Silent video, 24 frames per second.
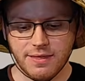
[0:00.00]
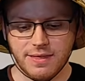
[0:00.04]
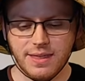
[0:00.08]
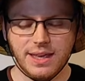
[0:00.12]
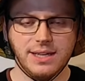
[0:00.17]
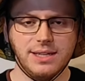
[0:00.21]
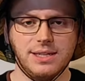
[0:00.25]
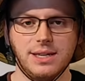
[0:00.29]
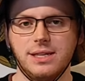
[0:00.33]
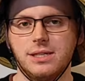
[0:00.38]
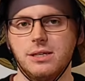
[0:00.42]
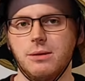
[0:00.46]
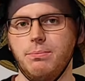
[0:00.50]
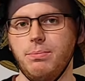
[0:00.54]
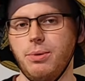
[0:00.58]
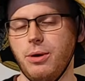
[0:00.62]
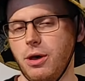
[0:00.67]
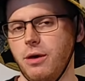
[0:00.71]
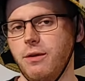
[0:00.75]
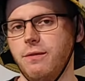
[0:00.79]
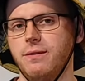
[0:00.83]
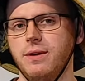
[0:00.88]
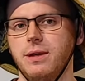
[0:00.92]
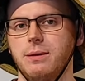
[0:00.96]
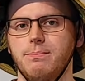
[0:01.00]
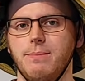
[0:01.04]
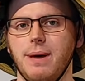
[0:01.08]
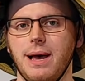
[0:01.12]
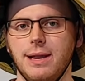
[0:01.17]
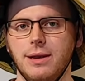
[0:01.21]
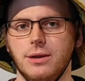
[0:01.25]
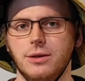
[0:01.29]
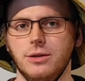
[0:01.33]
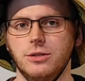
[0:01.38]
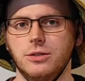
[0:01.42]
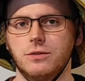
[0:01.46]
This is a perfect
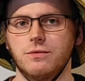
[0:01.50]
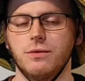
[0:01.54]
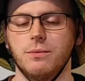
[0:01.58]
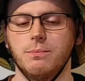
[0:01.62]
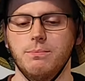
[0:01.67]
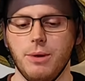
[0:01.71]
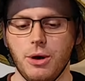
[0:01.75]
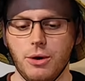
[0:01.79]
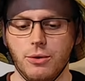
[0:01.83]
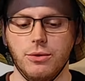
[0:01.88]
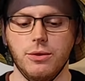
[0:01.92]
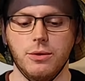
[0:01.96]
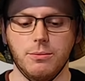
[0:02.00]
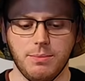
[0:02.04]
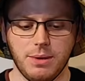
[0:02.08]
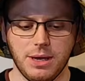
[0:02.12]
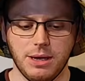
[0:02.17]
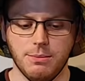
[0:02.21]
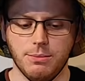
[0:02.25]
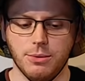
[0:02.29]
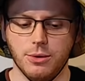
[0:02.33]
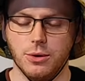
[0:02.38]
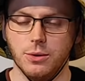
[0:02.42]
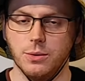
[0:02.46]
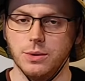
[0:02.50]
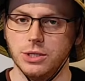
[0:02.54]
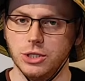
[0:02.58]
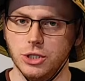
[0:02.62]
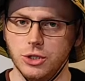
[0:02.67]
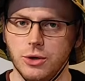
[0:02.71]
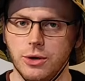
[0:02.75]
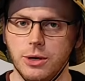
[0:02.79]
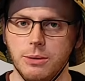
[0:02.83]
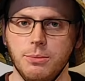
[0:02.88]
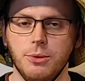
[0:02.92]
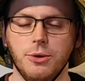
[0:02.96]
balance for both the people who
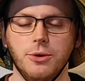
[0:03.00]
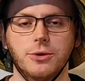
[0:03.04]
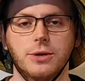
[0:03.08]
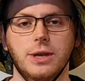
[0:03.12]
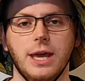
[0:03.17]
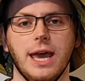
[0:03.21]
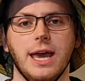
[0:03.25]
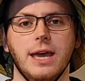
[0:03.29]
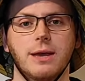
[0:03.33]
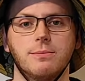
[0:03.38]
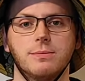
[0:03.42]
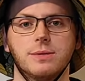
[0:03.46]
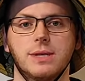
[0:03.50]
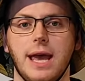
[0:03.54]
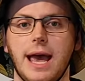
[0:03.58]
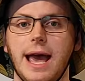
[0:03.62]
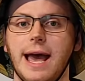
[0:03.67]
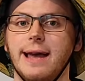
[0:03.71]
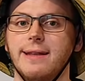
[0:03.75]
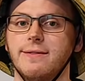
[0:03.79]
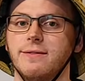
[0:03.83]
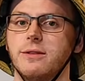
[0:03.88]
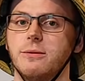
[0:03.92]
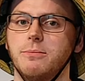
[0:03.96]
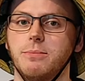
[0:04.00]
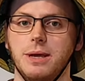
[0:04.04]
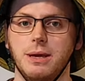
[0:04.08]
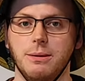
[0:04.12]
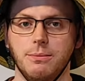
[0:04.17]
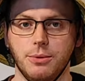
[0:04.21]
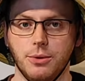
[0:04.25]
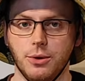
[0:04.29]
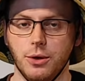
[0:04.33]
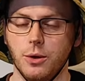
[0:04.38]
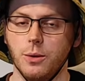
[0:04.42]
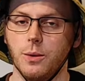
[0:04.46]
enjoy board games and the
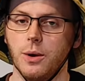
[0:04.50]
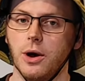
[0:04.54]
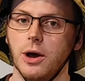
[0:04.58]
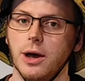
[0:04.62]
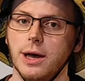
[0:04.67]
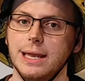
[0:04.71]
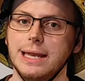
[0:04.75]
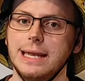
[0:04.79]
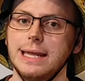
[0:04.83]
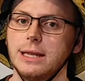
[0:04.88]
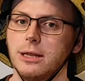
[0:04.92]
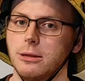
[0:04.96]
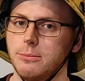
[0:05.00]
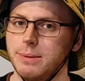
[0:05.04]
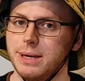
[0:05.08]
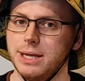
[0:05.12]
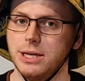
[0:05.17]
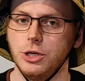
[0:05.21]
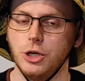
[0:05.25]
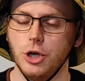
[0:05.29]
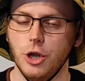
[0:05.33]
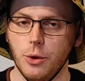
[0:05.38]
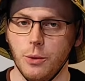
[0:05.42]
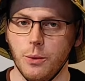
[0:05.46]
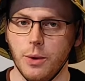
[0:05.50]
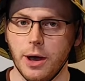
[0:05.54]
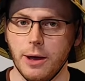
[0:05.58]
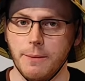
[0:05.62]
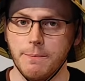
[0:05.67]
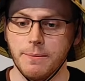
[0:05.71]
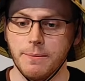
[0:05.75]
people who are a little bit newer.